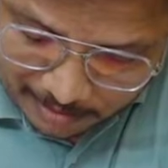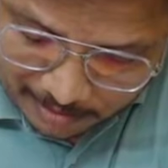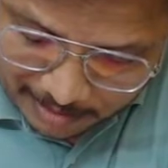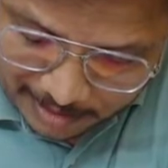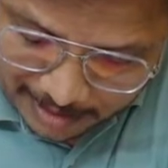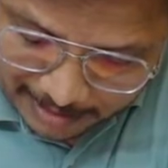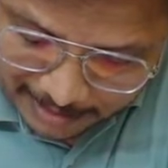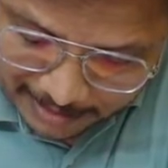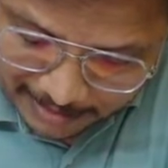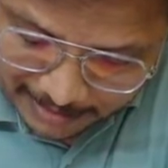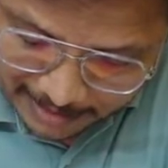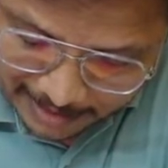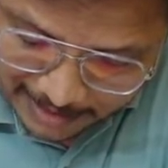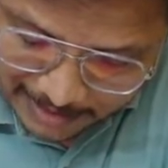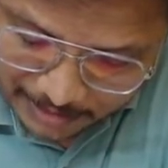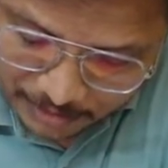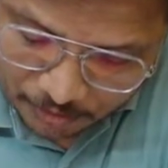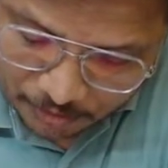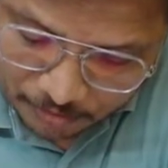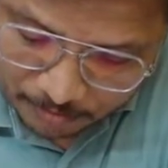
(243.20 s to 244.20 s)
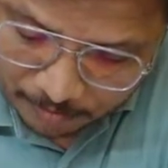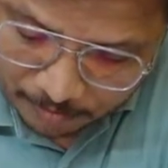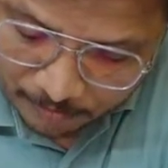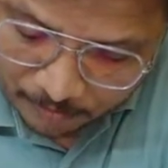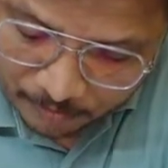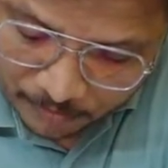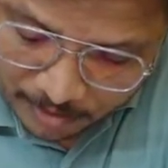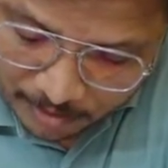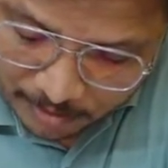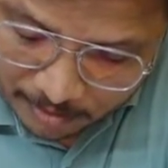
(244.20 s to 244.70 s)
let us assume
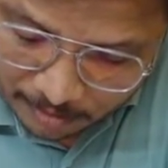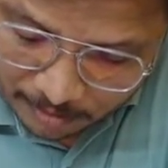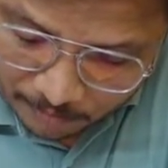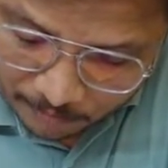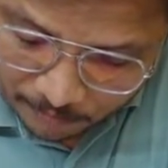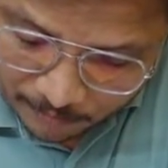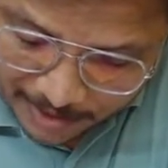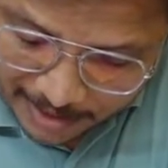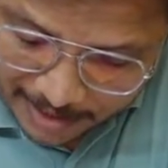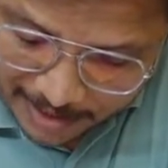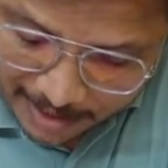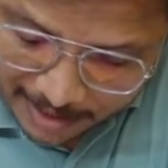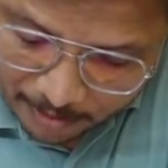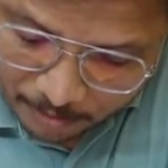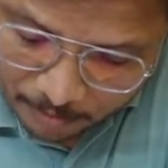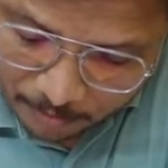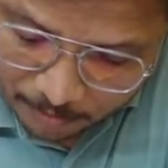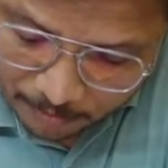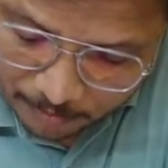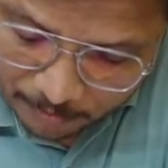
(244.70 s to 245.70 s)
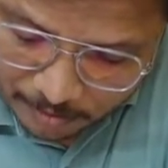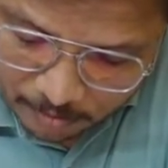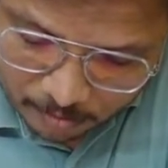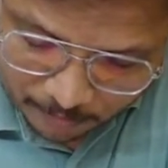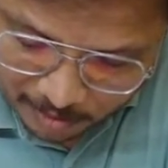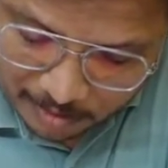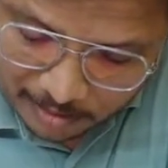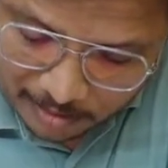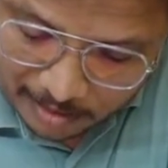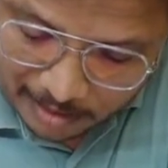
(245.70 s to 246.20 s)
we have
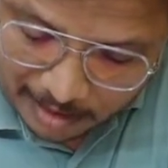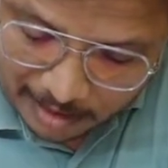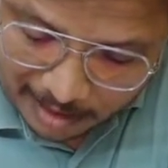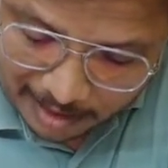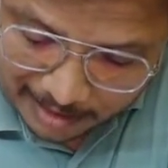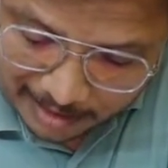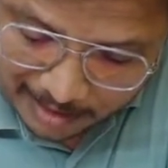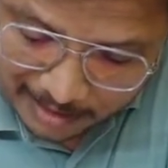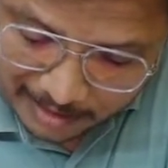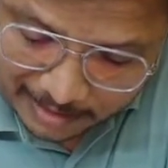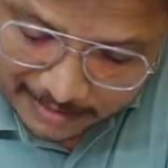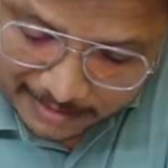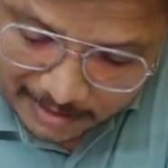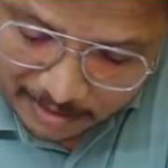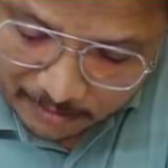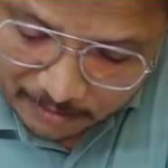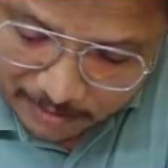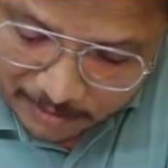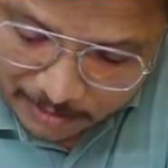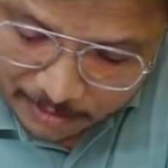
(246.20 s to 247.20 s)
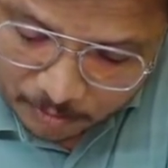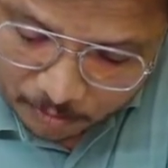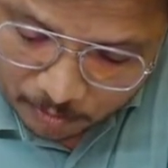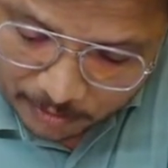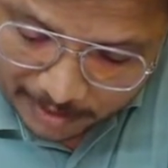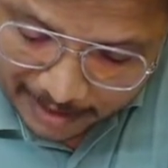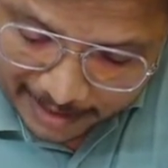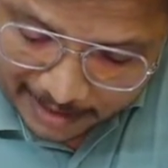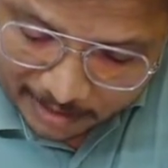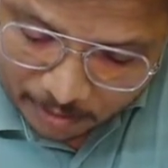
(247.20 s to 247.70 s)
R R is equals to
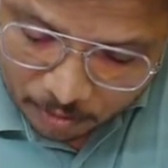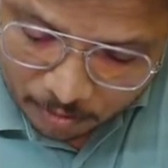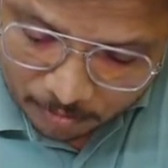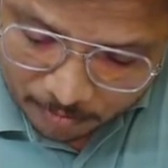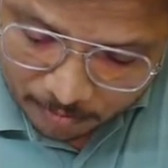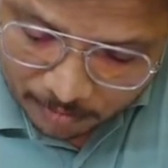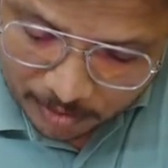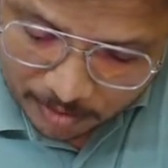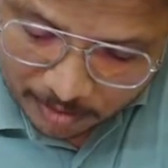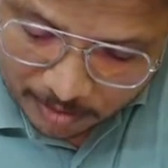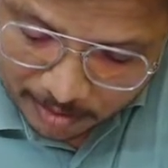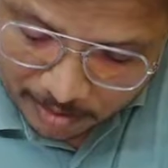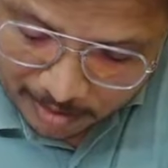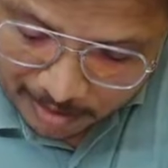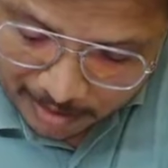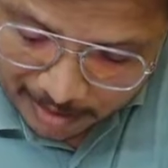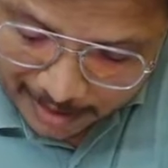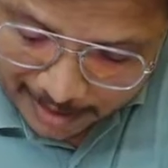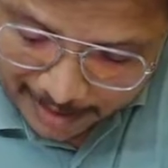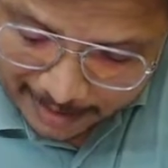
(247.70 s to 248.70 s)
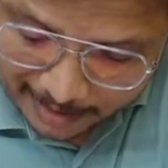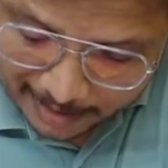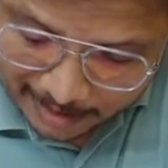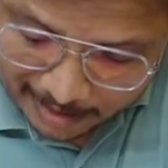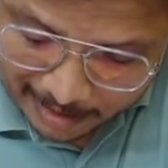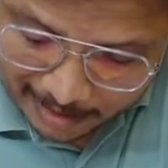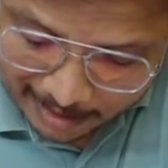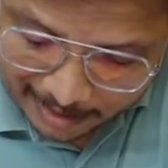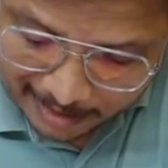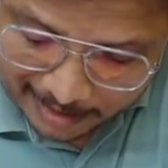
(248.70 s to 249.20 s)
ten ohm and
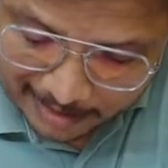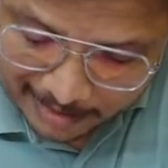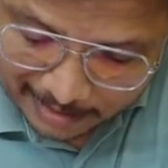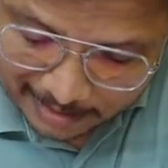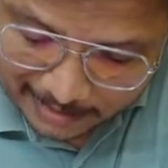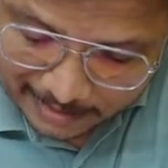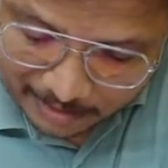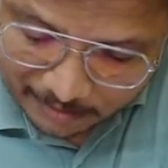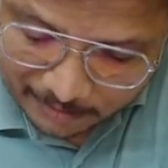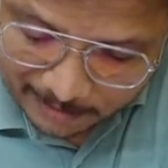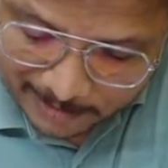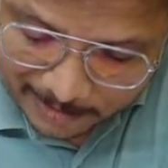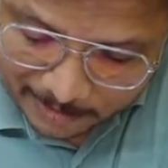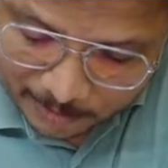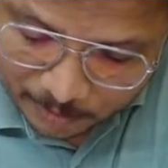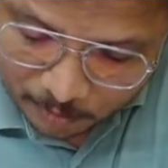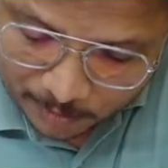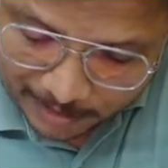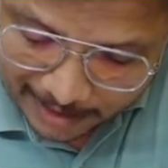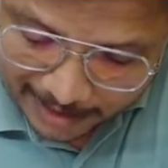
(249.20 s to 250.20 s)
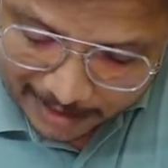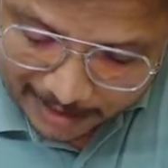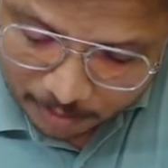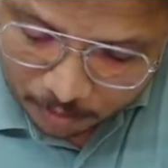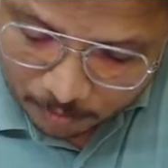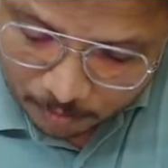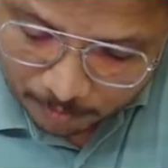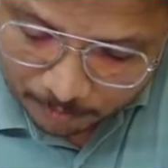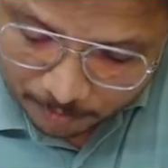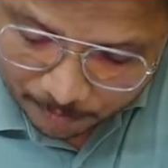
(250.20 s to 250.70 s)
R L is equals to ten
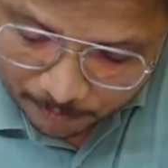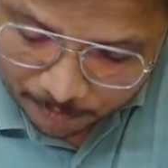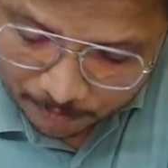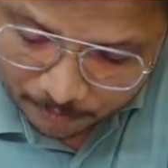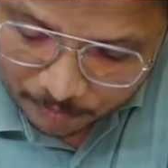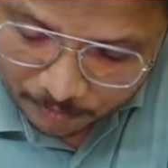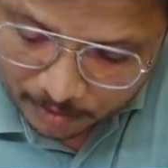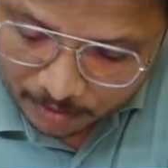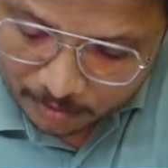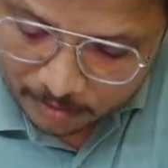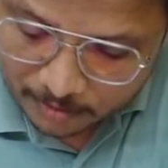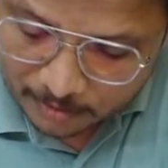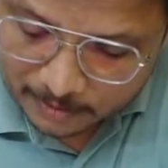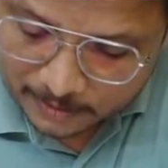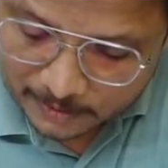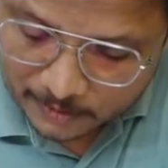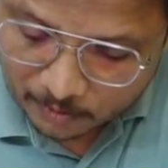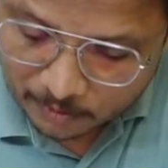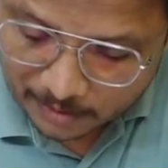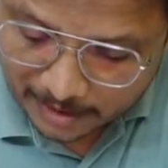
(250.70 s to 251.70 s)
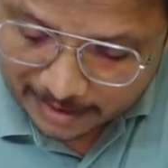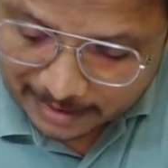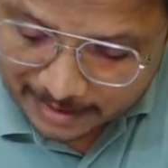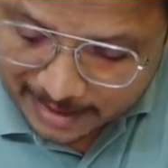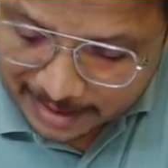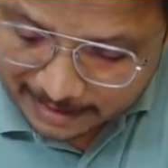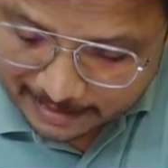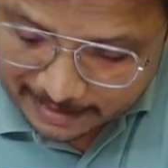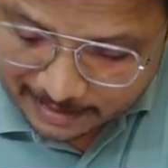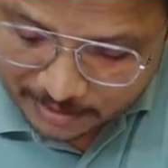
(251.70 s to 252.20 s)
ohm. So in
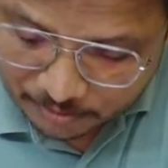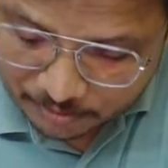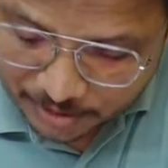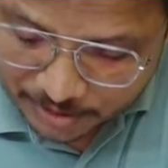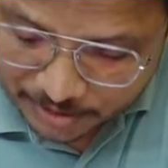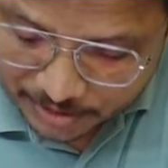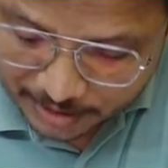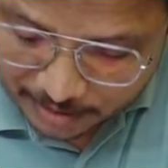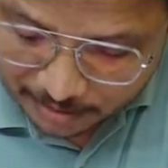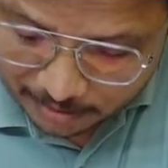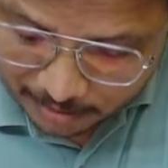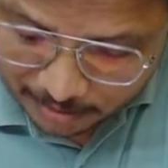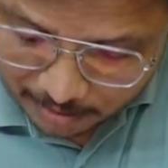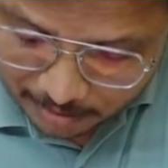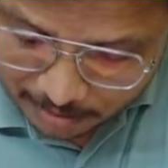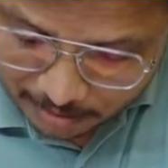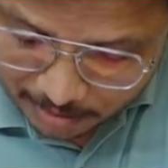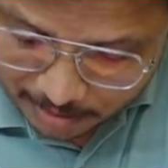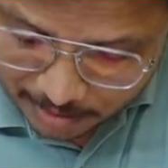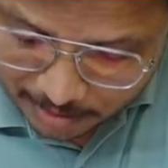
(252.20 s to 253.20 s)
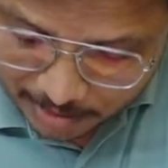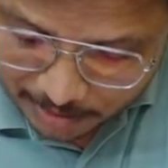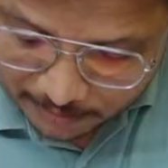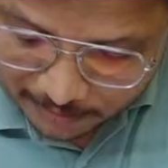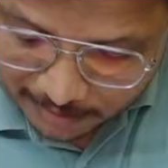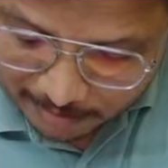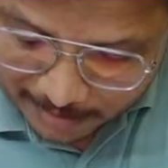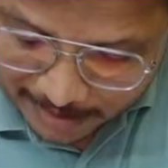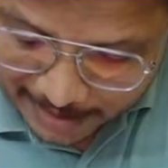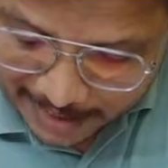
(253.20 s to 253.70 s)
that situation, you
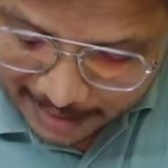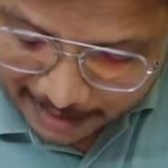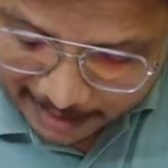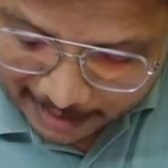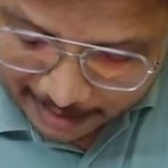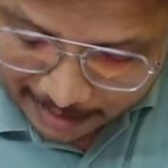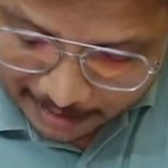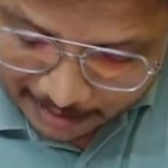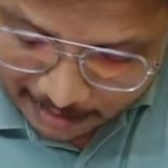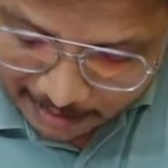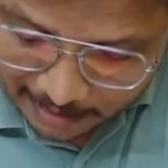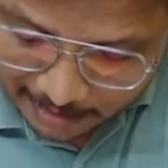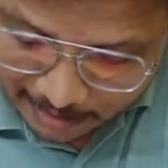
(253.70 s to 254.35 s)
will be getting